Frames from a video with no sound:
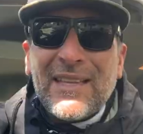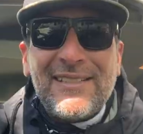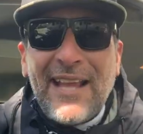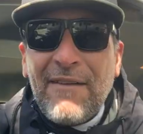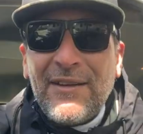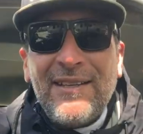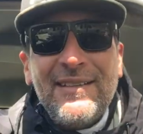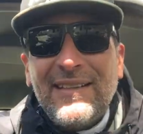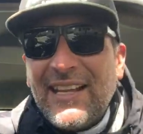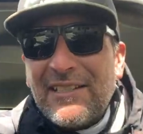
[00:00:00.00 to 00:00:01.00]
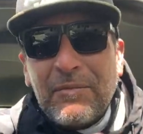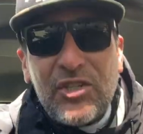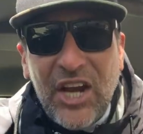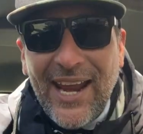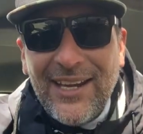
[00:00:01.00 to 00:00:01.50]
seven and some
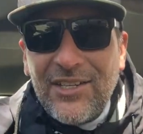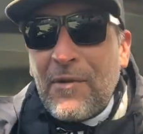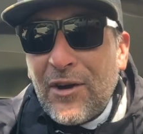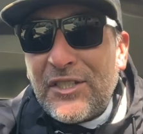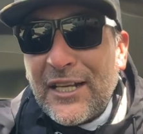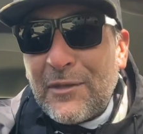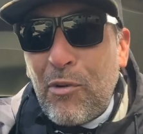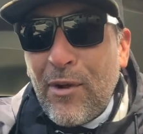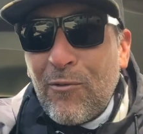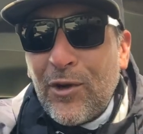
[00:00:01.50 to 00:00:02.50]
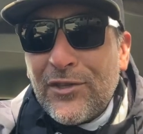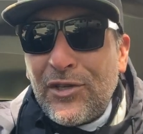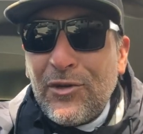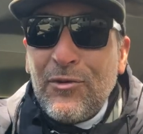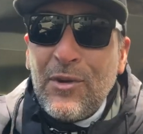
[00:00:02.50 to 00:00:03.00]
change, our
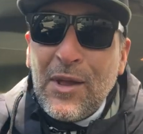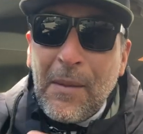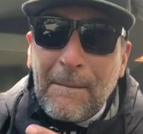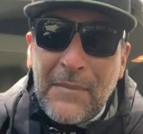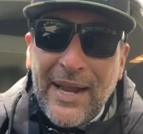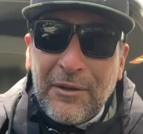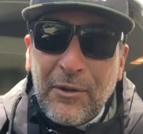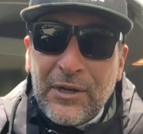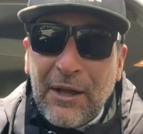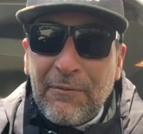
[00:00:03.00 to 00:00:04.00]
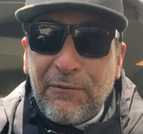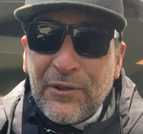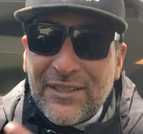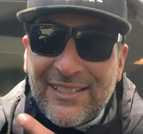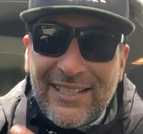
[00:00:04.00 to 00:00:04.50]
6.12 might hold up
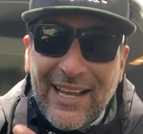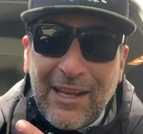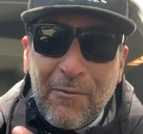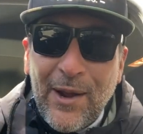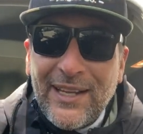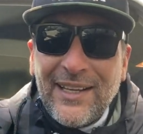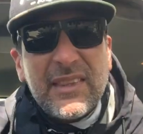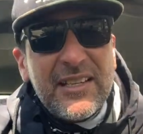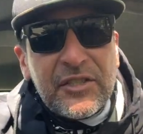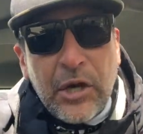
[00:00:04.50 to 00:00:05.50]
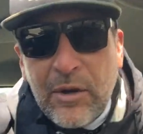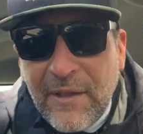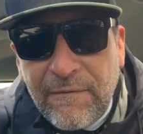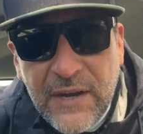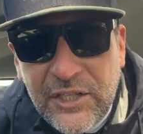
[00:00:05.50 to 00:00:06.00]
for the second weigh-in. This
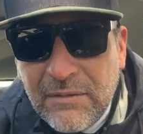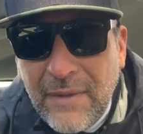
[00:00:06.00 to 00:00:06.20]
tournament fishing,